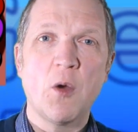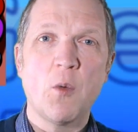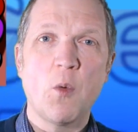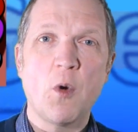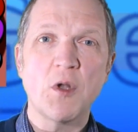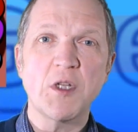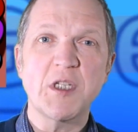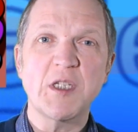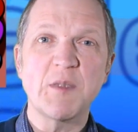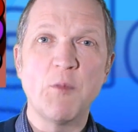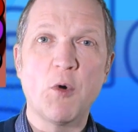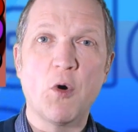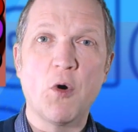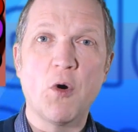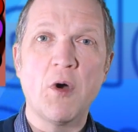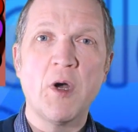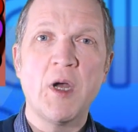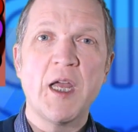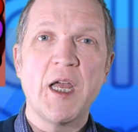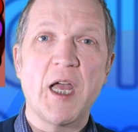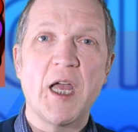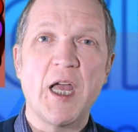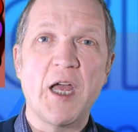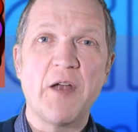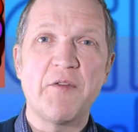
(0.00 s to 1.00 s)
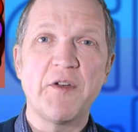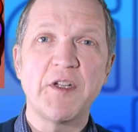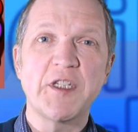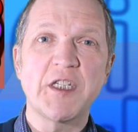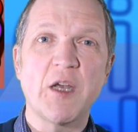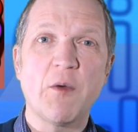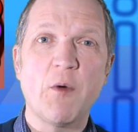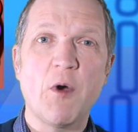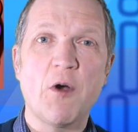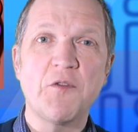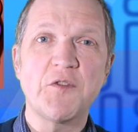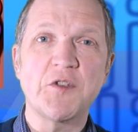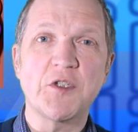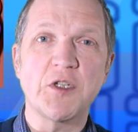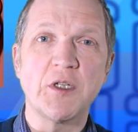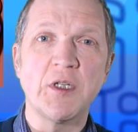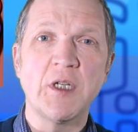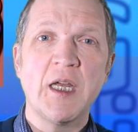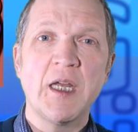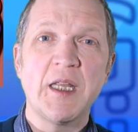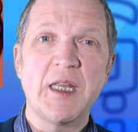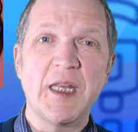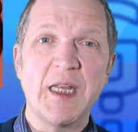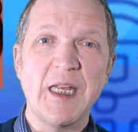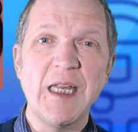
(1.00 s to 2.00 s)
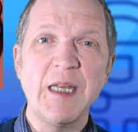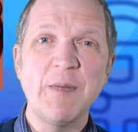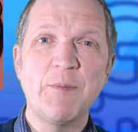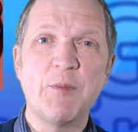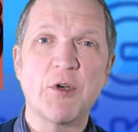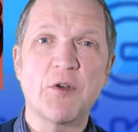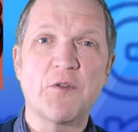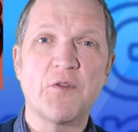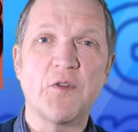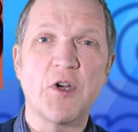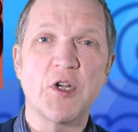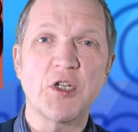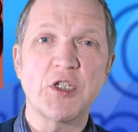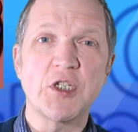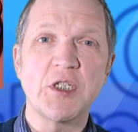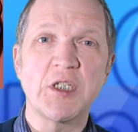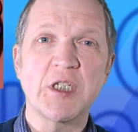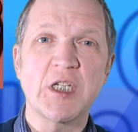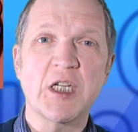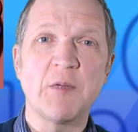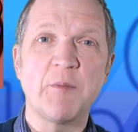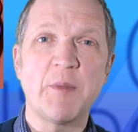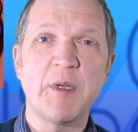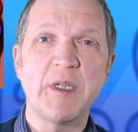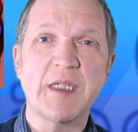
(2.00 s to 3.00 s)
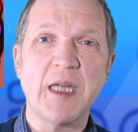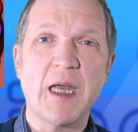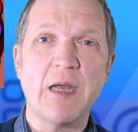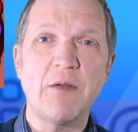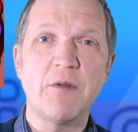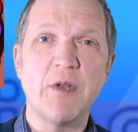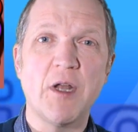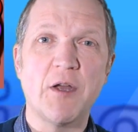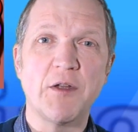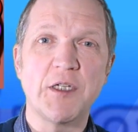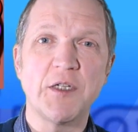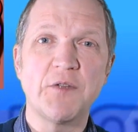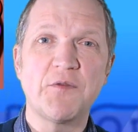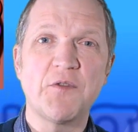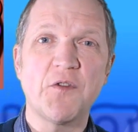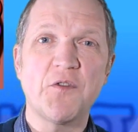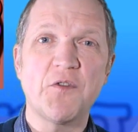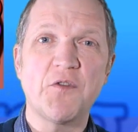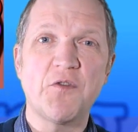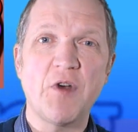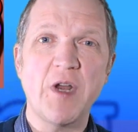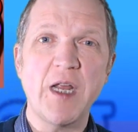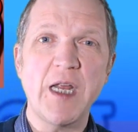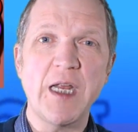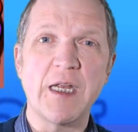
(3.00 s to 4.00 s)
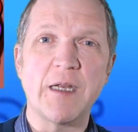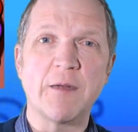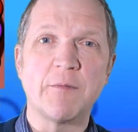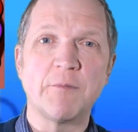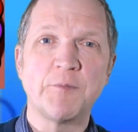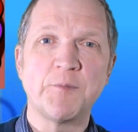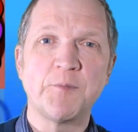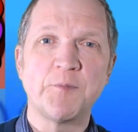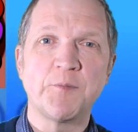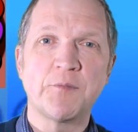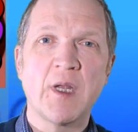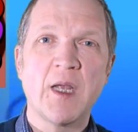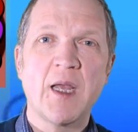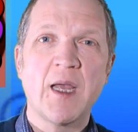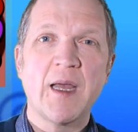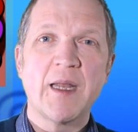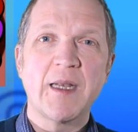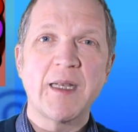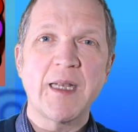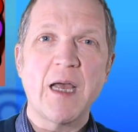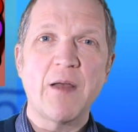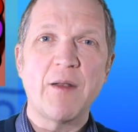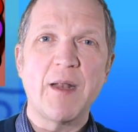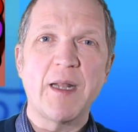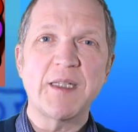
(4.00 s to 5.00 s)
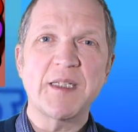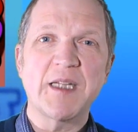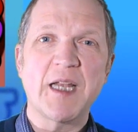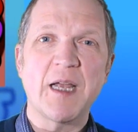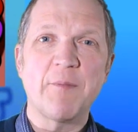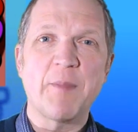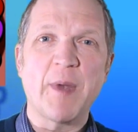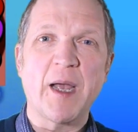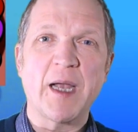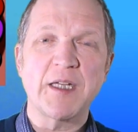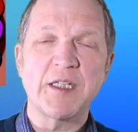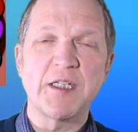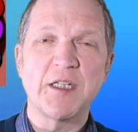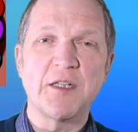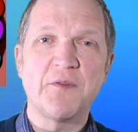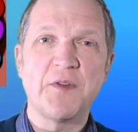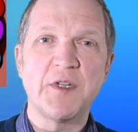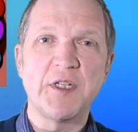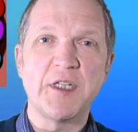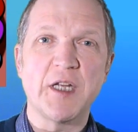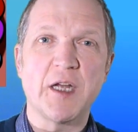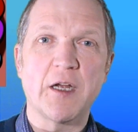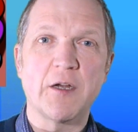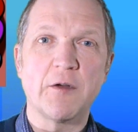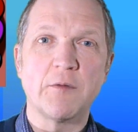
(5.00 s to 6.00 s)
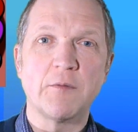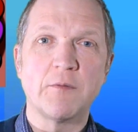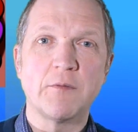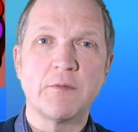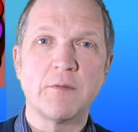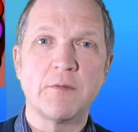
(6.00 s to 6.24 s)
What's more, every so often, the ebook versions can be downloaded for free. Now let's get back to the video.